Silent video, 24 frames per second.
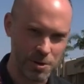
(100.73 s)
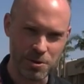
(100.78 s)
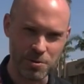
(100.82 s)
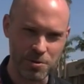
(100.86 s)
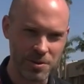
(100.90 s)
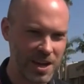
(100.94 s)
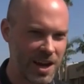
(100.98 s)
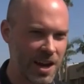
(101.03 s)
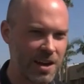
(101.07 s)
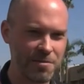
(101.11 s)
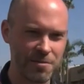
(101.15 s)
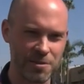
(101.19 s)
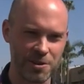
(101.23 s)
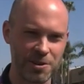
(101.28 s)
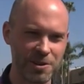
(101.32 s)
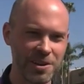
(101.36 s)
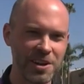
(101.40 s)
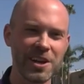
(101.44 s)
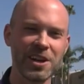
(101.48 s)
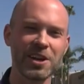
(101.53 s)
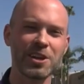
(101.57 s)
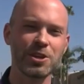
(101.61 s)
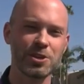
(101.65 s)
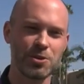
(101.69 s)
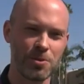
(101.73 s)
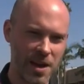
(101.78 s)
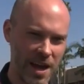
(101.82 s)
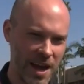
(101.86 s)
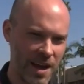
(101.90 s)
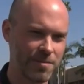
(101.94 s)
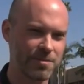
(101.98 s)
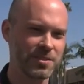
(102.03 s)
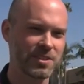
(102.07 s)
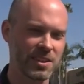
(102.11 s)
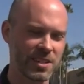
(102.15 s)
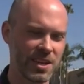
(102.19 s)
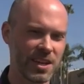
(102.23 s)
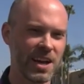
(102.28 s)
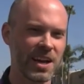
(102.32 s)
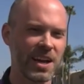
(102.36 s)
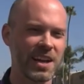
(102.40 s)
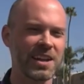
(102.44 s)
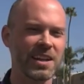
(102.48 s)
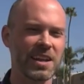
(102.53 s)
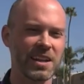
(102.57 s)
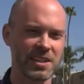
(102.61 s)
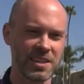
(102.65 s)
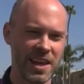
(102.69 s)
you cover, you have to
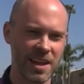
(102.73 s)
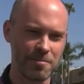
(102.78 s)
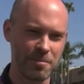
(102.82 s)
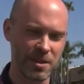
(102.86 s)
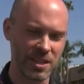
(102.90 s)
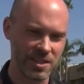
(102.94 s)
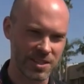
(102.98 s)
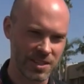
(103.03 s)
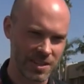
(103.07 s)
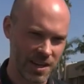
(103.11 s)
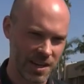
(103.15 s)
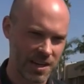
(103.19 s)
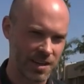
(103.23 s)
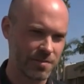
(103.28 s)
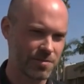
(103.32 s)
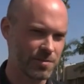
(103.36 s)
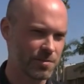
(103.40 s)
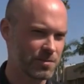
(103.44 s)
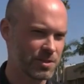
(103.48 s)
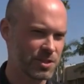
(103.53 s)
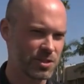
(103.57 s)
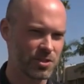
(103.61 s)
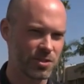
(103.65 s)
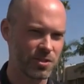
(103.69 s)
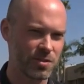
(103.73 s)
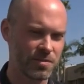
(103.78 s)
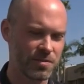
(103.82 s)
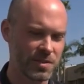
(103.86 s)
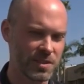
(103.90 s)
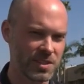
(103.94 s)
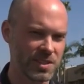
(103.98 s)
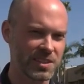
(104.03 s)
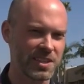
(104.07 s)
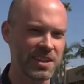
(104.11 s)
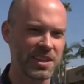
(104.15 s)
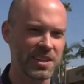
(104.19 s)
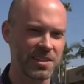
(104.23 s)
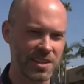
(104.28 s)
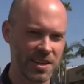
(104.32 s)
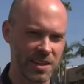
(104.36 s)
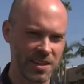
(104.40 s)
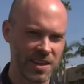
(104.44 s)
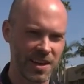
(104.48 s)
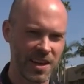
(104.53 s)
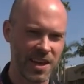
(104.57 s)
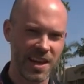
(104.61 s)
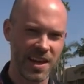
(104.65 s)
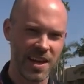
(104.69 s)
cut. And that means cutting from the surface. And I
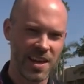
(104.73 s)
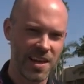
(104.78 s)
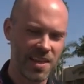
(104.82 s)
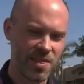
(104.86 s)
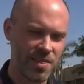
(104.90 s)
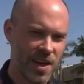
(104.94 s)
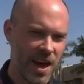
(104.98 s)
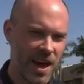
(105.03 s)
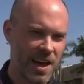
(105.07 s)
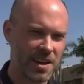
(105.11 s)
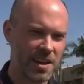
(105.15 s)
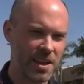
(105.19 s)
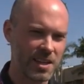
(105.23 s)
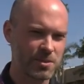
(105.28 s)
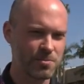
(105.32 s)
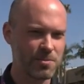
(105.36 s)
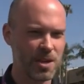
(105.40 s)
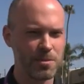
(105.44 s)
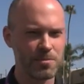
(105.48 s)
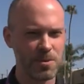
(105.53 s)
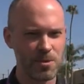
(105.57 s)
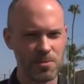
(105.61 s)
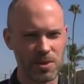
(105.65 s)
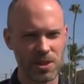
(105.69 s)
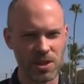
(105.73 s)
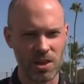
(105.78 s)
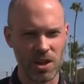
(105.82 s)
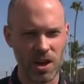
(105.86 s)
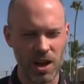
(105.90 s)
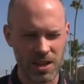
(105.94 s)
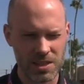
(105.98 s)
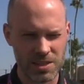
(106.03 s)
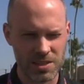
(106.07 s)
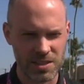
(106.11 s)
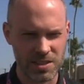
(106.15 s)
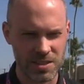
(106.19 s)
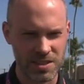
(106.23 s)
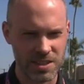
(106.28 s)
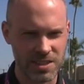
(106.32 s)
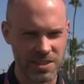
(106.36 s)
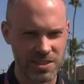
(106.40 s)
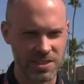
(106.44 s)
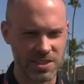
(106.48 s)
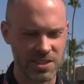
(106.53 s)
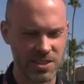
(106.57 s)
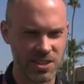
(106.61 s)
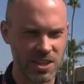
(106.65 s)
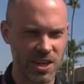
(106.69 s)
think that has maybe been lost in
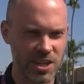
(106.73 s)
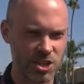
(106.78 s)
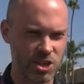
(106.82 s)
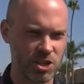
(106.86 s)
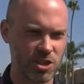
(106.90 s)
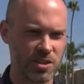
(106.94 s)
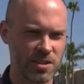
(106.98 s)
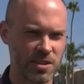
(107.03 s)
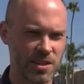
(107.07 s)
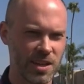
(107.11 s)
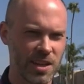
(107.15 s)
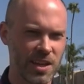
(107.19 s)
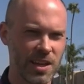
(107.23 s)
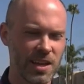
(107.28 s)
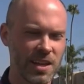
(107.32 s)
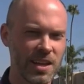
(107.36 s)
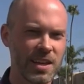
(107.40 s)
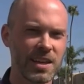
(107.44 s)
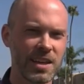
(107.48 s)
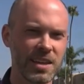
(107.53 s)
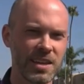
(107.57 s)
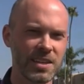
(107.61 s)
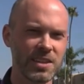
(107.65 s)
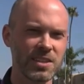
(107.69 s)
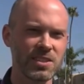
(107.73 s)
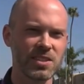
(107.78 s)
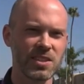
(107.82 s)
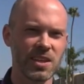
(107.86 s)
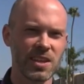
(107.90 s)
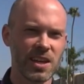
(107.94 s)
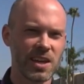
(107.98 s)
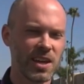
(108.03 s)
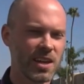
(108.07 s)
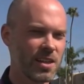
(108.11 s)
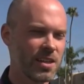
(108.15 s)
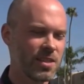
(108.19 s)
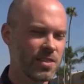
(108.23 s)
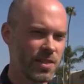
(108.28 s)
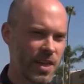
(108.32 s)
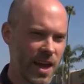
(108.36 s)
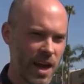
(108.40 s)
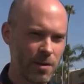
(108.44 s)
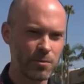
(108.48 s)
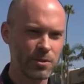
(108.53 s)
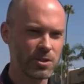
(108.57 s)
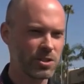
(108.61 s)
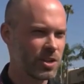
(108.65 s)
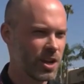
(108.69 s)
this discussion, is
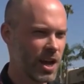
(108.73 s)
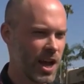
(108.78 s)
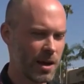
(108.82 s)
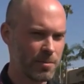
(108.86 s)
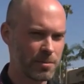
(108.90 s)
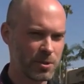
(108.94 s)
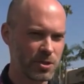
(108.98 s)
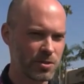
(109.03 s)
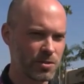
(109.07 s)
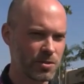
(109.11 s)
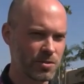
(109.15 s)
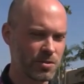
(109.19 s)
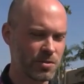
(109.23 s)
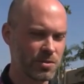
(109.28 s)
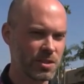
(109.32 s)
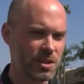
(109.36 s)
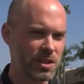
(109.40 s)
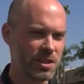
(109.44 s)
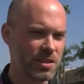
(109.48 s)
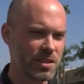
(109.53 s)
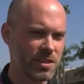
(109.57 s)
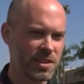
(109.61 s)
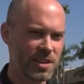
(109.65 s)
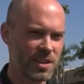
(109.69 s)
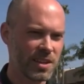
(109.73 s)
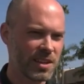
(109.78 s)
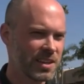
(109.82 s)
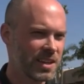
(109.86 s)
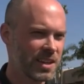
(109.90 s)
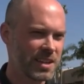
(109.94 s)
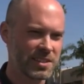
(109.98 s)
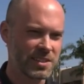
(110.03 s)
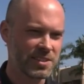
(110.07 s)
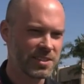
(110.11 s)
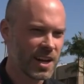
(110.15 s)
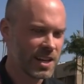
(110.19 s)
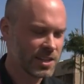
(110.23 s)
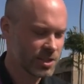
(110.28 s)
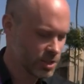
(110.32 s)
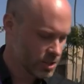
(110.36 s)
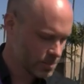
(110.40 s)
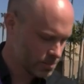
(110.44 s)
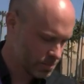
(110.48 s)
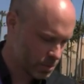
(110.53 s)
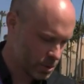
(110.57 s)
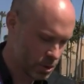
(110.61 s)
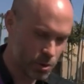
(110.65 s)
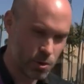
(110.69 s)
that would absolutely... It's not
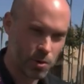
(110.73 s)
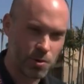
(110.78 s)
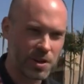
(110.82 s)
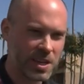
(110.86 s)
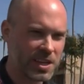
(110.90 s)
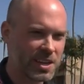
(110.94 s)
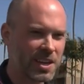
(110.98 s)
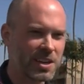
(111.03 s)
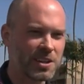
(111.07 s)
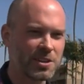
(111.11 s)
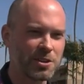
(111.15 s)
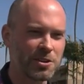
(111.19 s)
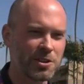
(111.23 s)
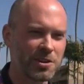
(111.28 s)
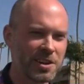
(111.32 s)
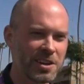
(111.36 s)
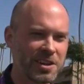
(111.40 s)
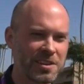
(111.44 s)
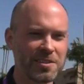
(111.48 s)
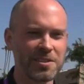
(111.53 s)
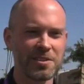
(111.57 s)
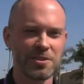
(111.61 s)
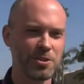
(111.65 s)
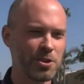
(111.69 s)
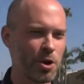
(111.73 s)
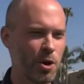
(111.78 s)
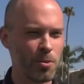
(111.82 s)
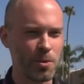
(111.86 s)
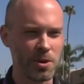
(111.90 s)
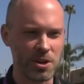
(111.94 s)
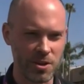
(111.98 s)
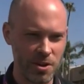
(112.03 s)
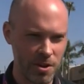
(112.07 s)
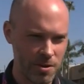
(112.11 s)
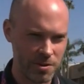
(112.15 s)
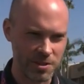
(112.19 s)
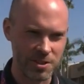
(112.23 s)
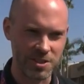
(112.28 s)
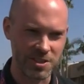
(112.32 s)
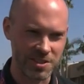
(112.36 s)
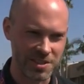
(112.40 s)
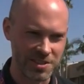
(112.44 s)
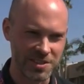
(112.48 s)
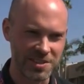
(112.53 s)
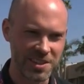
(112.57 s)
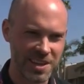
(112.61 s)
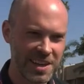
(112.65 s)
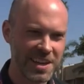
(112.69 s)
just burrowing under and no one
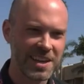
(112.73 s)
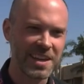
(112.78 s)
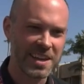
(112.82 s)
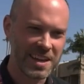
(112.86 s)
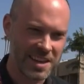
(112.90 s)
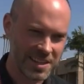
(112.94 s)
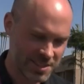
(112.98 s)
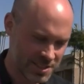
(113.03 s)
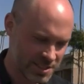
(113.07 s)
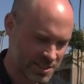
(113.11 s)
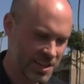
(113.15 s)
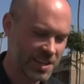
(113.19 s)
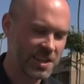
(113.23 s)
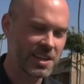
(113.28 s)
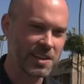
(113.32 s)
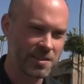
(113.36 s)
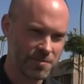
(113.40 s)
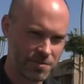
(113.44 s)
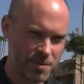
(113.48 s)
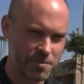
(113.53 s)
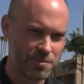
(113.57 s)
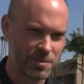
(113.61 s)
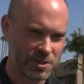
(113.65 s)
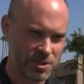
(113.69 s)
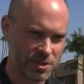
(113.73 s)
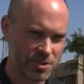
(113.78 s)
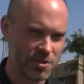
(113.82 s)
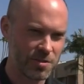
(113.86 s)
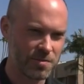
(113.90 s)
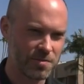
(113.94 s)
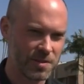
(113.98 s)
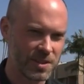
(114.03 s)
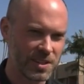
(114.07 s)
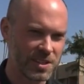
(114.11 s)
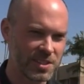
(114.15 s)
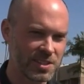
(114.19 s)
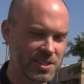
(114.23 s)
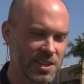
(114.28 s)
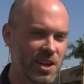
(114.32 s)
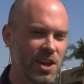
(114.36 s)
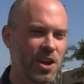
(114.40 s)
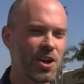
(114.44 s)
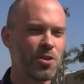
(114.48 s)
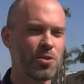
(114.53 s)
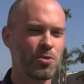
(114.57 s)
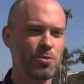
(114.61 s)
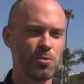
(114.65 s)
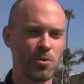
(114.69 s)
notices. It's digging from the surface
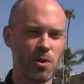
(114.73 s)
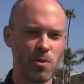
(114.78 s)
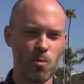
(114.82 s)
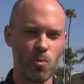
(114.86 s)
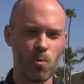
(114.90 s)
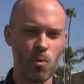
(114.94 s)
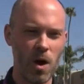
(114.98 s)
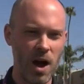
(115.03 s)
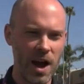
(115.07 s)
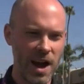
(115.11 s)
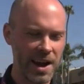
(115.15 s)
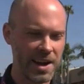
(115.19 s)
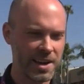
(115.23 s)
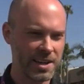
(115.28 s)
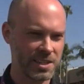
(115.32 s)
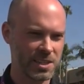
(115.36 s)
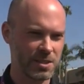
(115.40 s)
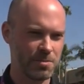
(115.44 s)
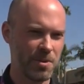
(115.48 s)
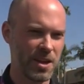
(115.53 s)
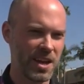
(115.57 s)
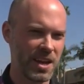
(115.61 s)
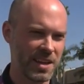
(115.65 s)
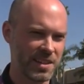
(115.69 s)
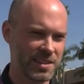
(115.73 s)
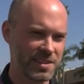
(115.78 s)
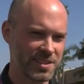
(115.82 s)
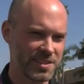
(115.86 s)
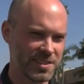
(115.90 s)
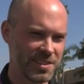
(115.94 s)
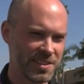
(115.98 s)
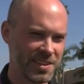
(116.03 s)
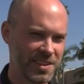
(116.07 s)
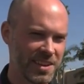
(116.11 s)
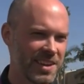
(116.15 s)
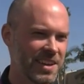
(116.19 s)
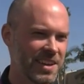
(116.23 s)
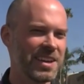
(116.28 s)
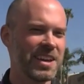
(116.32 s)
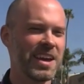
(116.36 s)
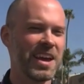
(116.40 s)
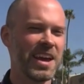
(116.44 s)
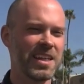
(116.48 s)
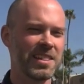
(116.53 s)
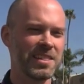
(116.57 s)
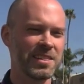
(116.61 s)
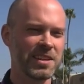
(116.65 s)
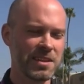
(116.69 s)
through a wide expanse
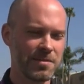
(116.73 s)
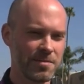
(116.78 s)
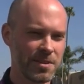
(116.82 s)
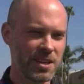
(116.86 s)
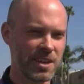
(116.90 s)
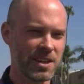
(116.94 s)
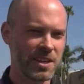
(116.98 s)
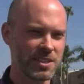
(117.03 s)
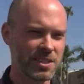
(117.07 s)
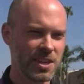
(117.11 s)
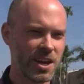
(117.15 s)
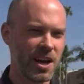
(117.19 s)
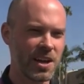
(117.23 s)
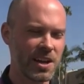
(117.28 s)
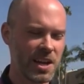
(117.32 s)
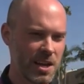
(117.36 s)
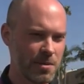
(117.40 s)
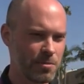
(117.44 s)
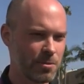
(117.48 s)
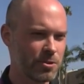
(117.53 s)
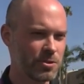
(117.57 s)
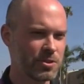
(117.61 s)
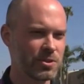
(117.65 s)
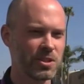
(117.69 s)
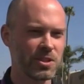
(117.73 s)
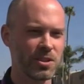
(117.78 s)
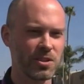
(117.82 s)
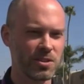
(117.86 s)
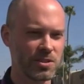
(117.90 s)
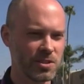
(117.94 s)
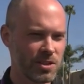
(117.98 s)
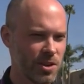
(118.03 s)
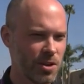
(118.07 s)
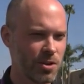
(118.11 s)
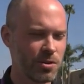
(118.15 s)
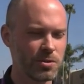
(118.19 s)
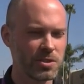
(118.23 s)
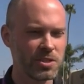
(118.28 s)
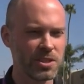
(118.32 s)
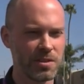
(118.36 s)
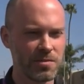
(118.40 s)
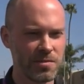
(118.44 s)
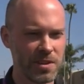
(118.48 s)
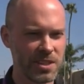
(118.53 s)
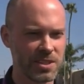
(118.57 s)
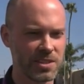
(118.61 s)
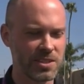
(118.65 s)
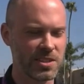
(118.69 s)
and leaving us unable to host the
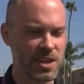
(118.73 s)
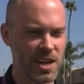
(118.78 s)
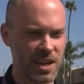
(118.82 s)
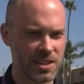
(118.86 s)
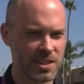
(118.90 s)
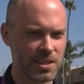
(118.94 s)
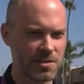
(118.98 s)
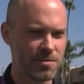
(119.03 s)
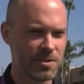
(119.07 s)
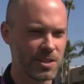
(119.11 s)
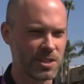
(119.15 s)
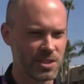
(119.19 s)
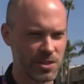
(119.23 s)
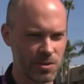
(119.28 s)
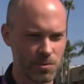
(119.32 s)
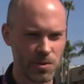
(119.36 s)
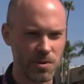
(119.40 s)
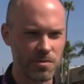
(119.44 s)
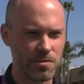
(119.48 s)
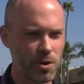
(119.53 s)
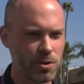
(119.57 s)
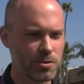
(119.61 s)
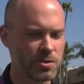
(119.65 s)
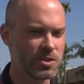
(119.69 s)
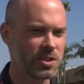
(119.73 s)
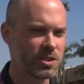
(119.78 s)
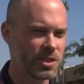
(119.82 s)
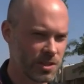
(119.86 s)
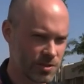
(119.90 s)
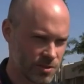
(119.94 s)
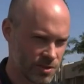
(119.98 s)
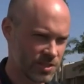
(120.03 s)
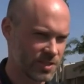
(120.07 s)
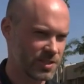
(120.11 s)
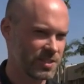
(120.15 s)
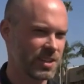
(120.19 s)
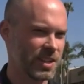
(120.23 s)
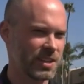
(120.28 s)
events and activities that we've hosted here since